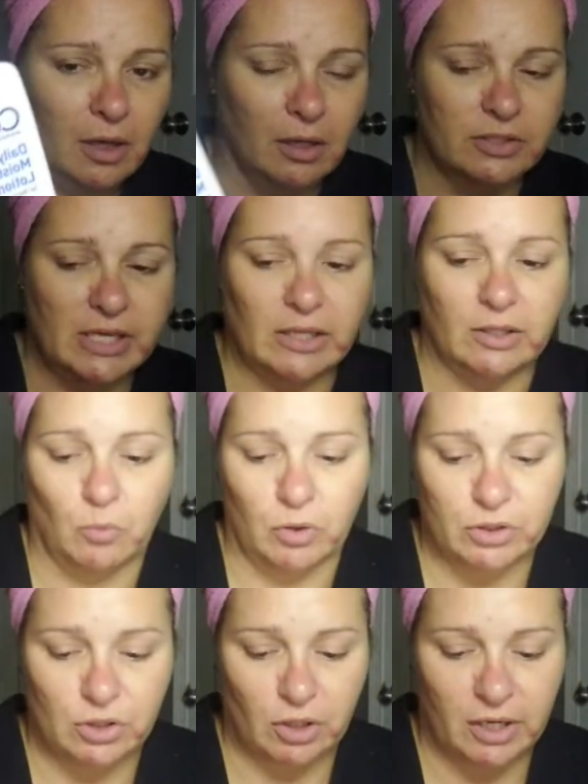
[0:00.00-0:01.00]
Daily
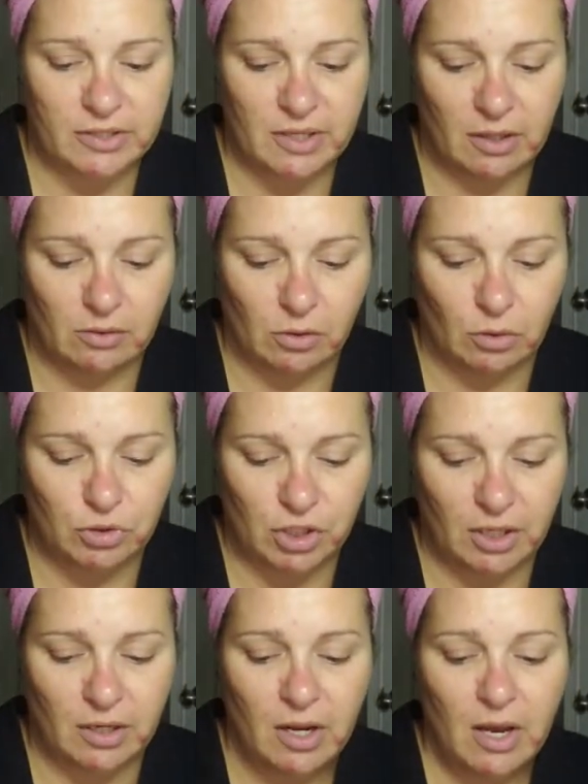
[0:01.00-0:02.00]
Moisturizing
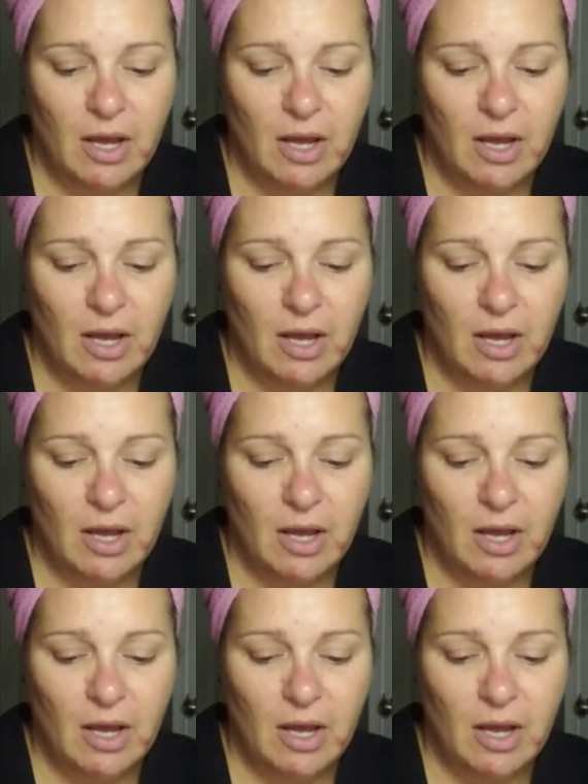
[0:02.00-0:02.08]
Lotion.